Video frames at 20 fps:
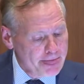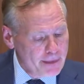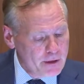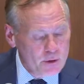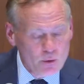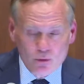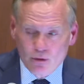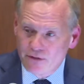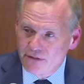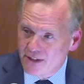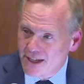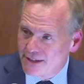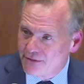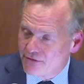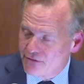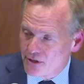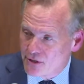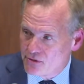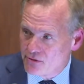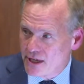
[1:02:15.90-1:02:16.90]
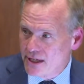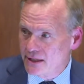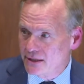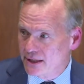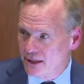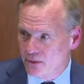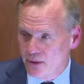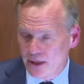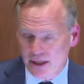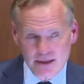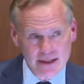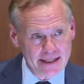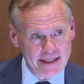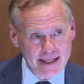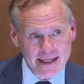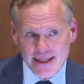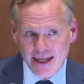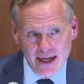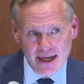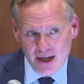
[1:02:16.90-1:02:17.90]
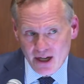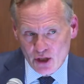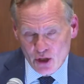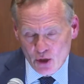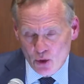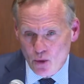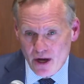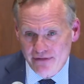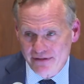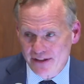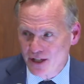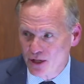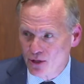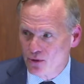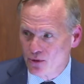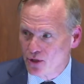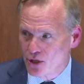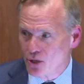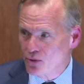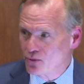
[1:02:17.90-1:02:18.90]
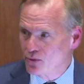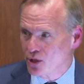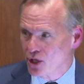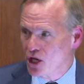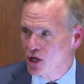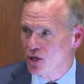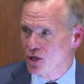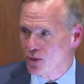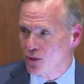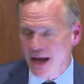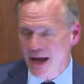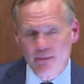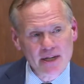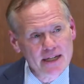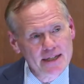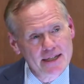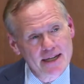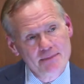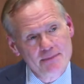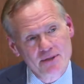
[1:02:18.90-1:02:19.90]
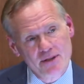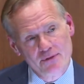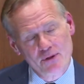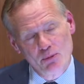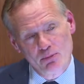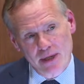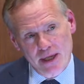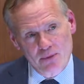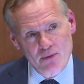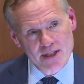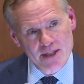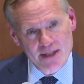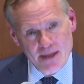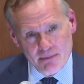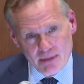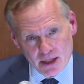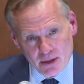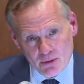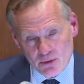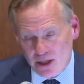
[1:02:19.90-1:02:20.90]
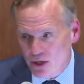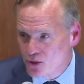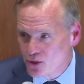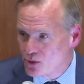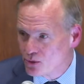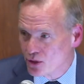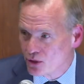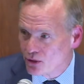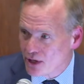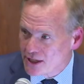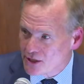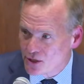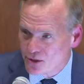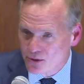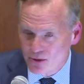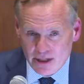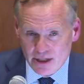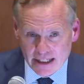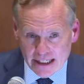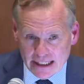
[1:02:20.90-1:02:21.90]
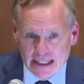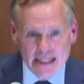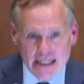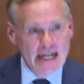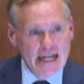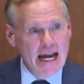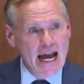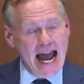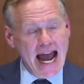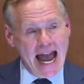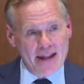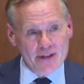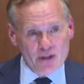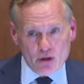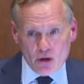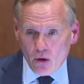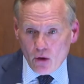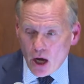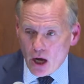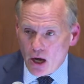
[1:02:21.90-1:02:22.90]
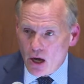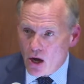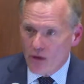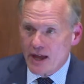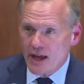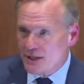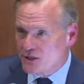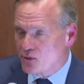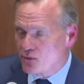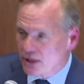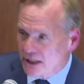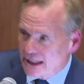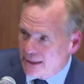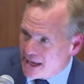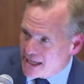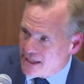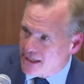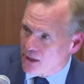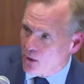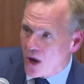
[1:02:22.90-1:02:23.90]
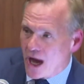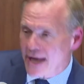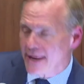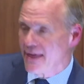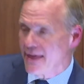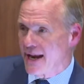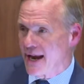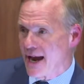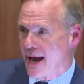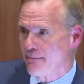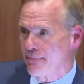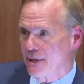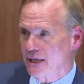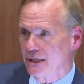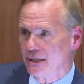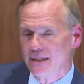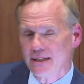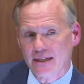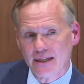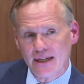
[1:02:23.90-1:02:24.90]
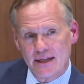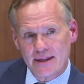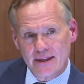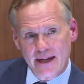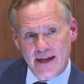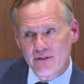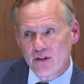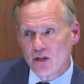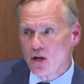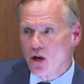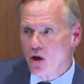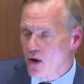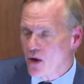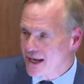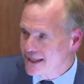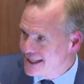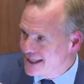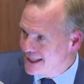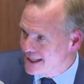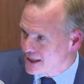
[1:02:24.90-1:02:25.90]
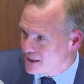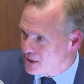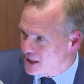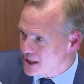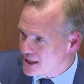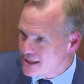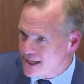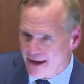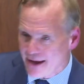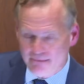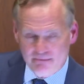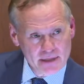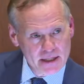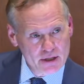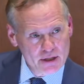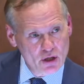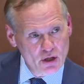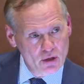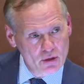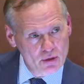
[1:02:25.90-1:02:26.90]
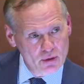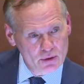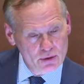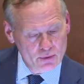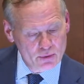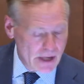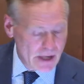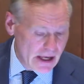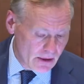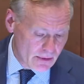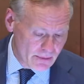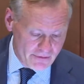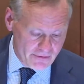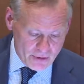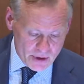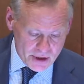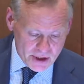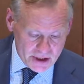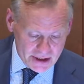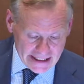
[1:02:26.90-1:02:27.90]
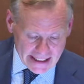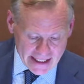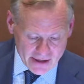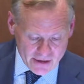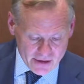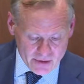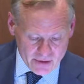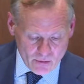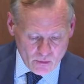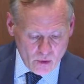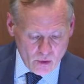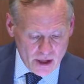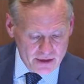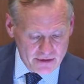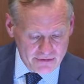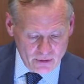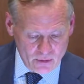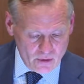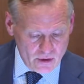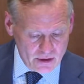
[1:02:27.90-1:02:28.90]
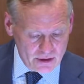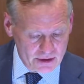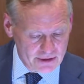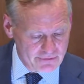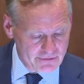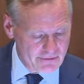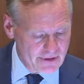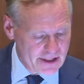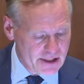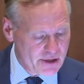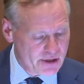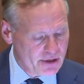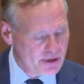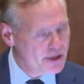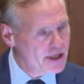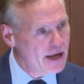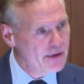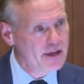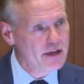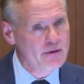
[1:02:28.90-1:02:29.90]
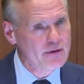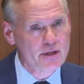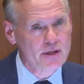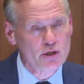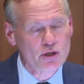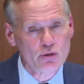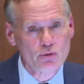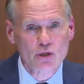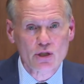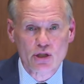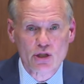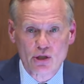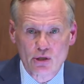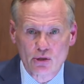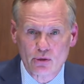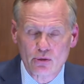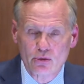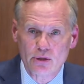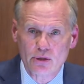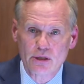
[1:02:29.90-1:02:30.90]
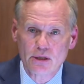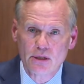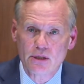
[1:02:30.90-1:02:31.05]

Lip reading: You will find frustratingly quickly that you often don't know. How many times have you been with somebody who tells you a great story and you go, oh, that's really amazing. Why'd that happen? and they have no idea because they haven't been told. Well, fortunately, there's a wonderful world of research out there that you can do